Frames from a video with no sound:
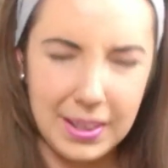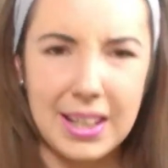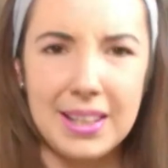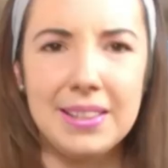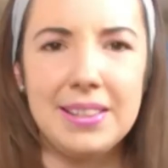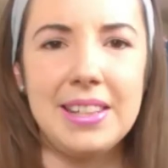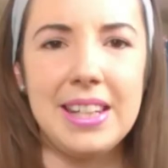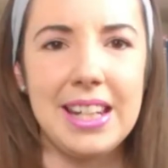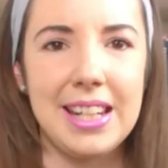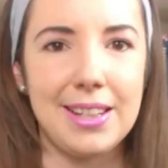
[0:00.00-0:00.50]

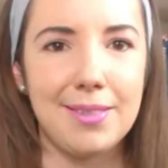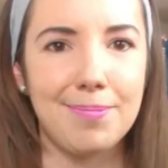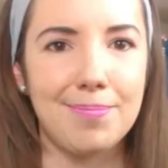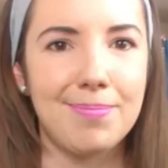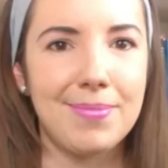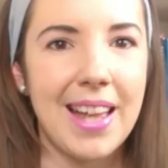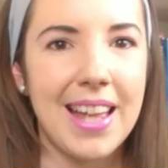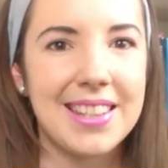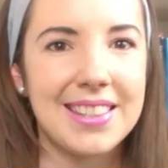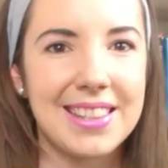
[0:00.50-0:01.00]
Dean.
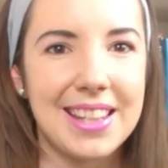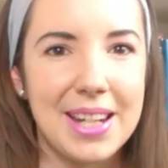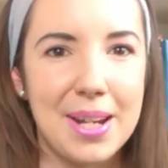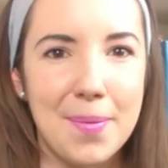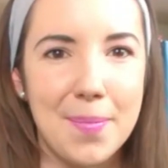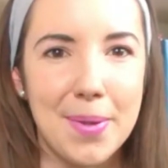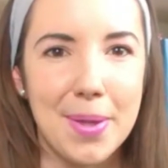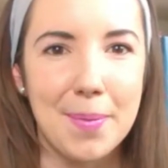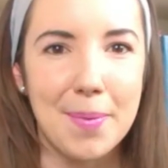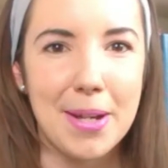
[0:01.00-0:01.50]
That's the
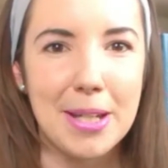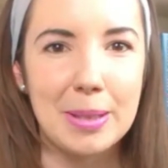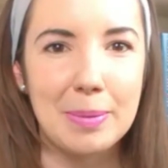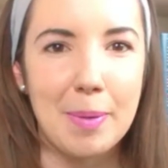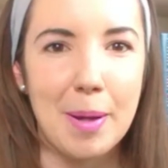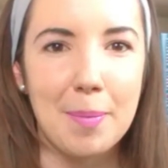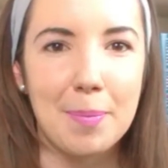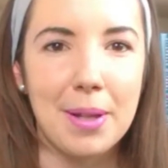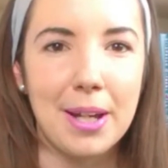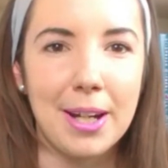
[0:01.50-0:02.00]
name of the
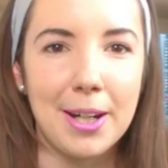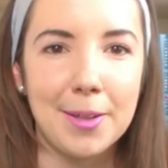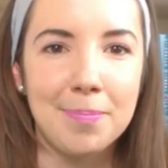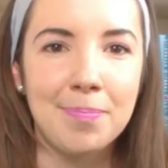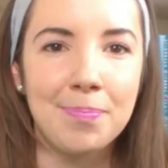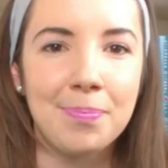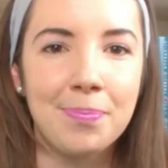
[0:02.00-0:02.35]
baseball player.